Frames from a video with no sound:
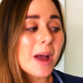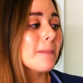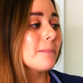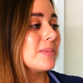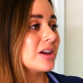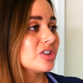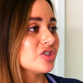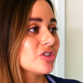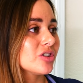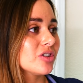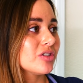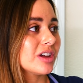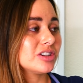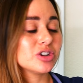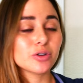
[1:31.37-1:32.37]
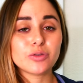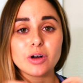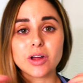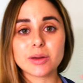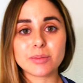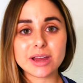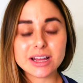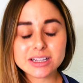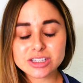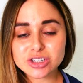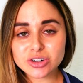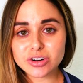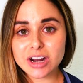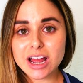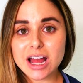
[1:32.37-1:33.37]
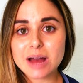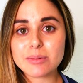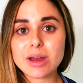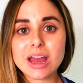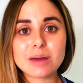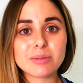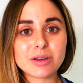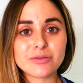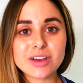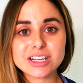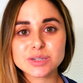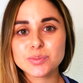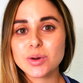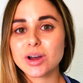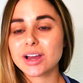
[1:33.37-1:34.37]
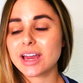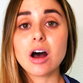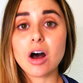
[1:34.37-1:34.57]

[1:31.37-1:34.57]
make sure that you're following my Instagram and my Facebook.